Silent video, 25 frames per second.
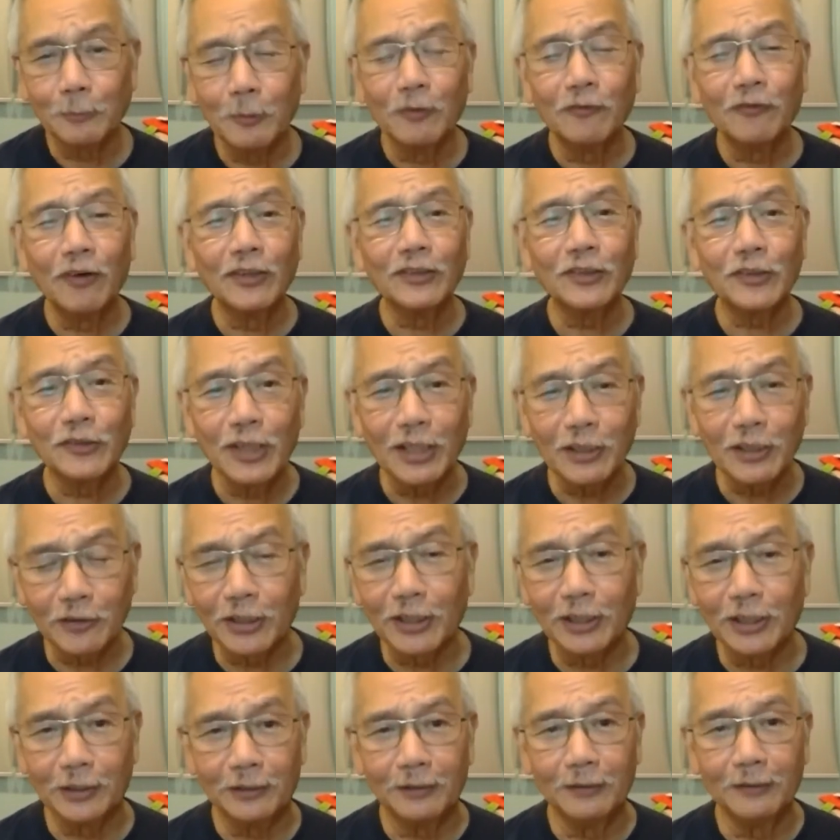Let's move on to
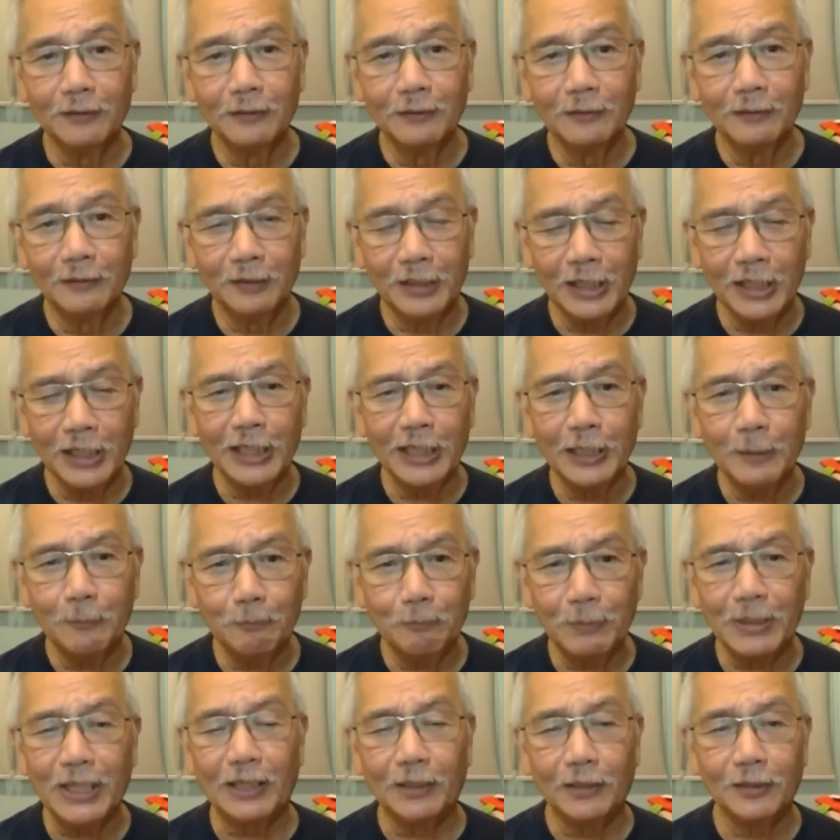the third,
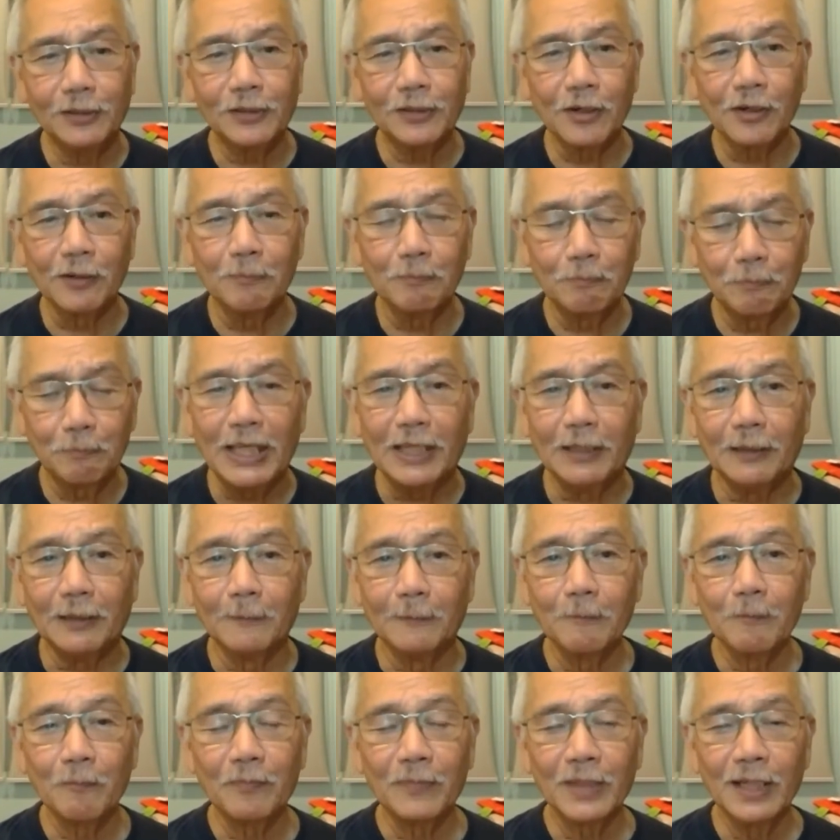DEP, so
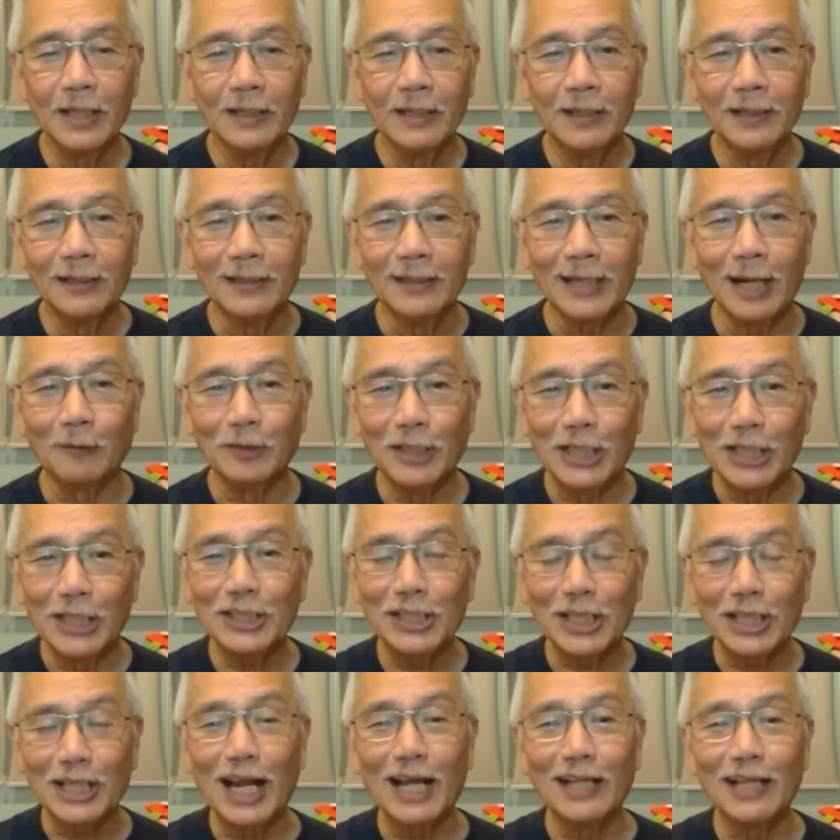P.
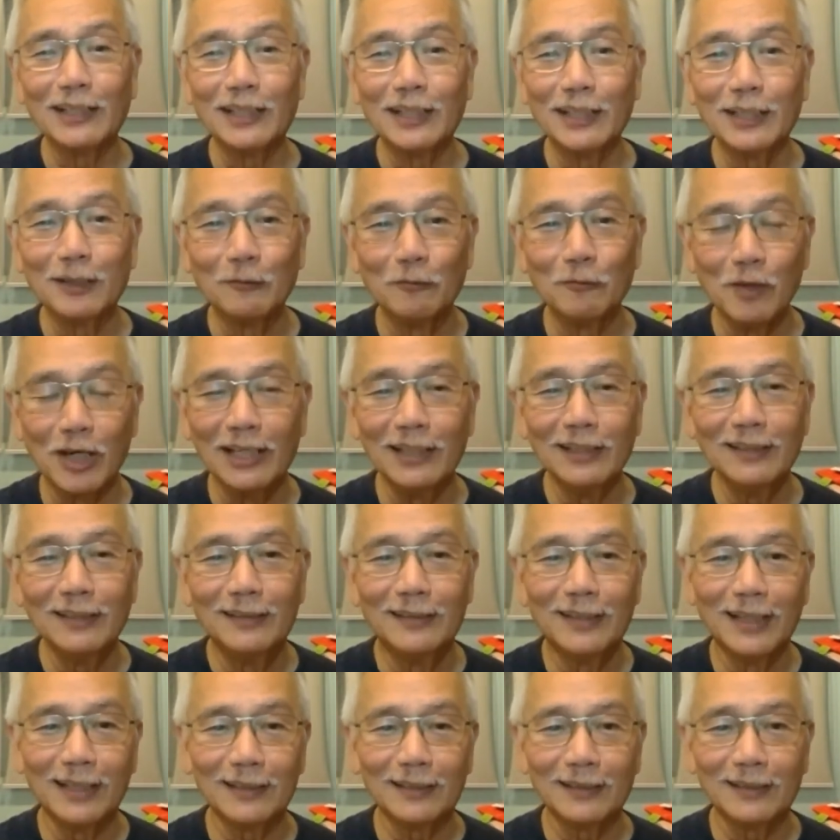Now, this is another
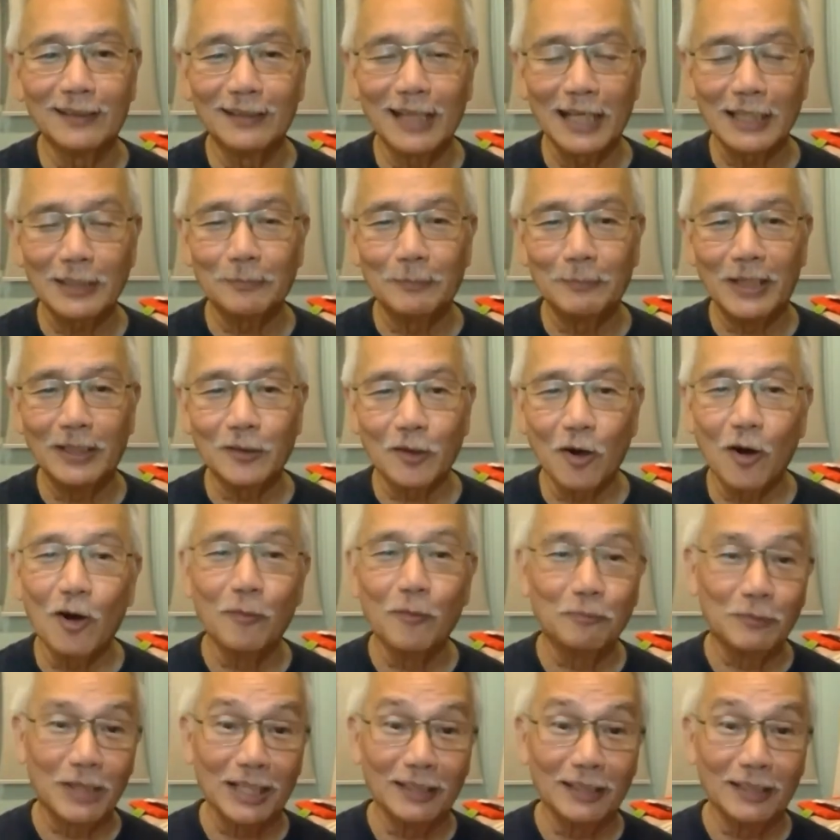word that has
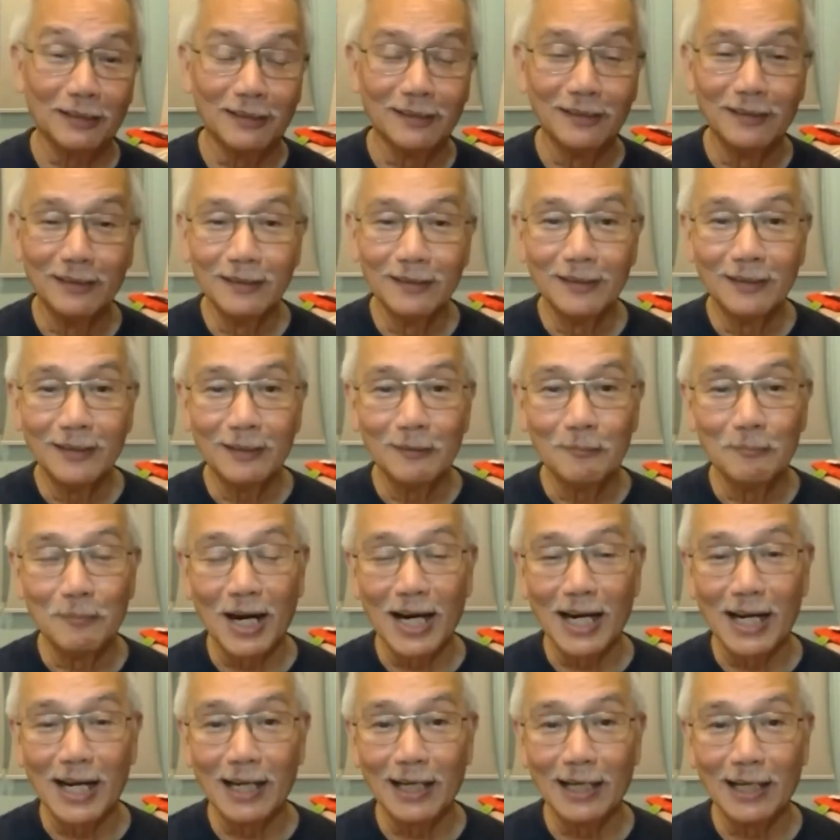been co opted
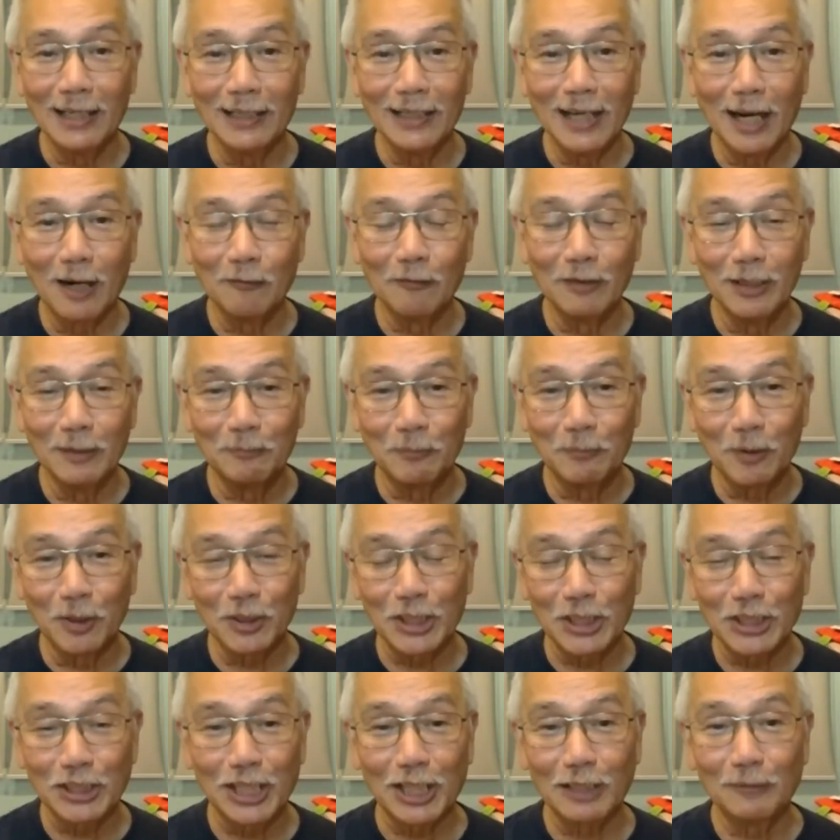by
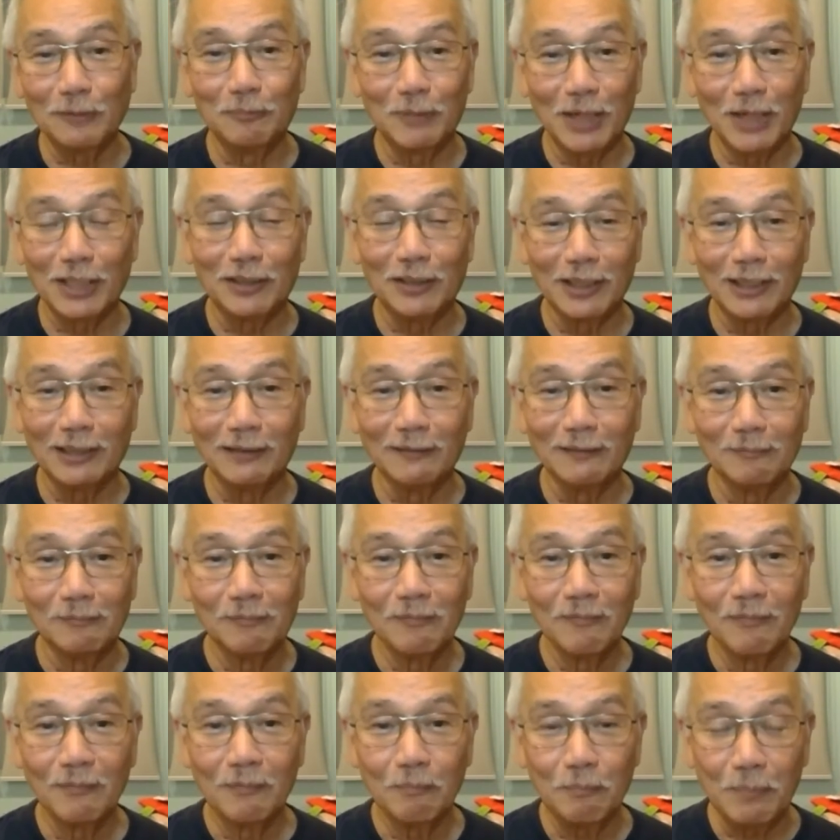our Protestant
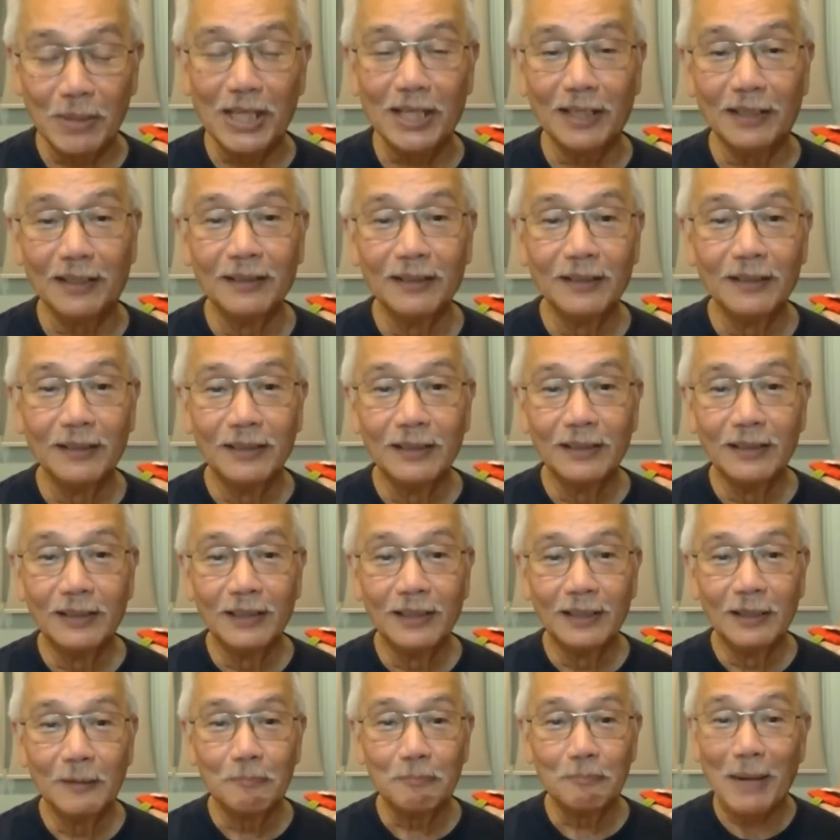brethren. P,
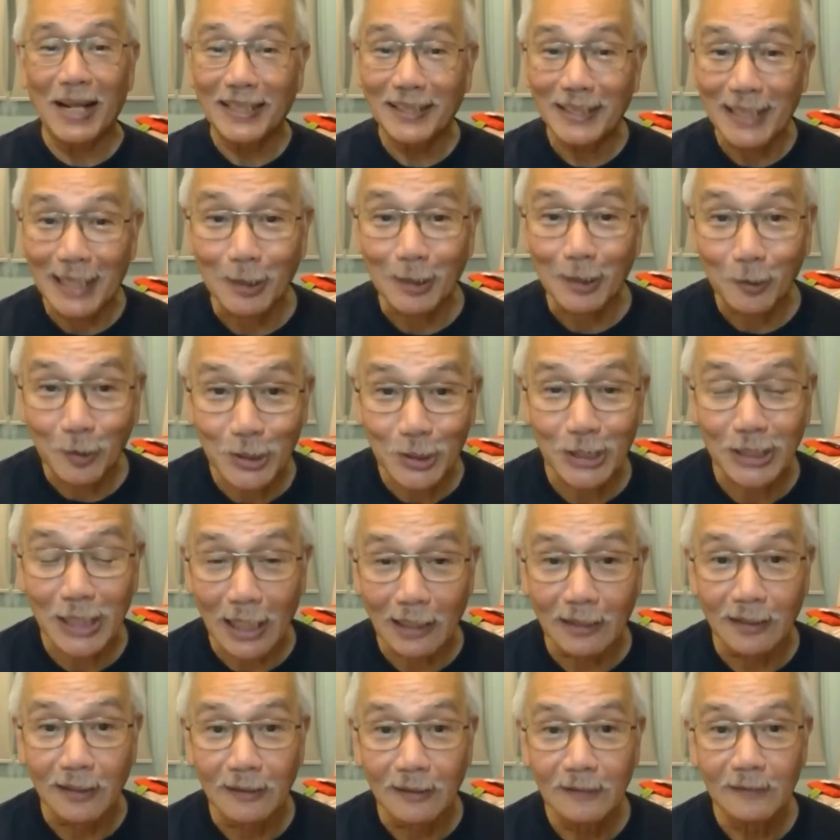
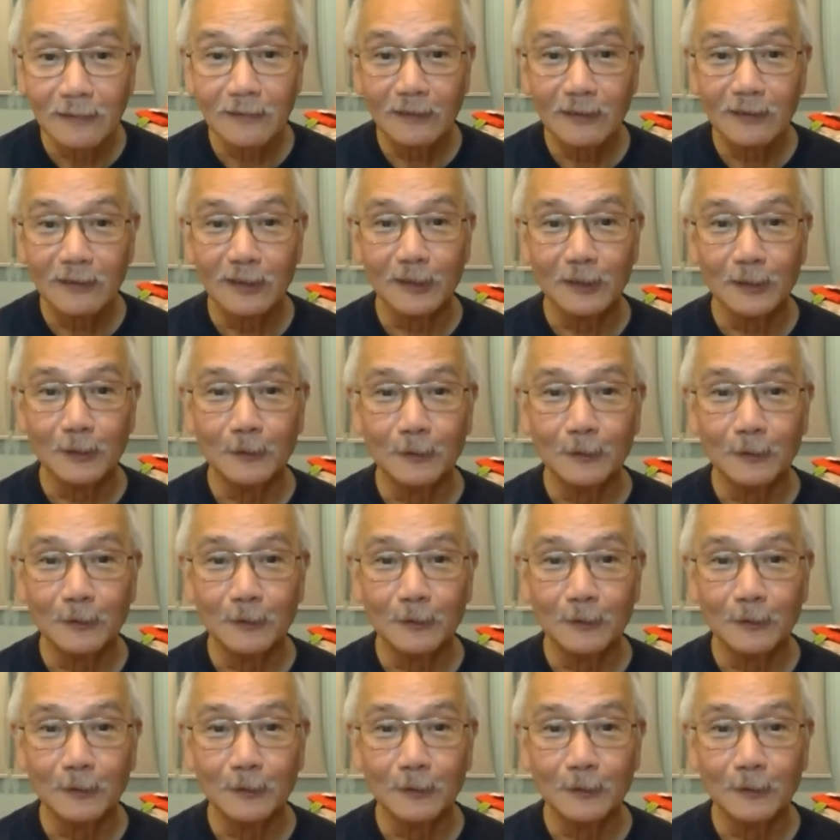Pentecostal.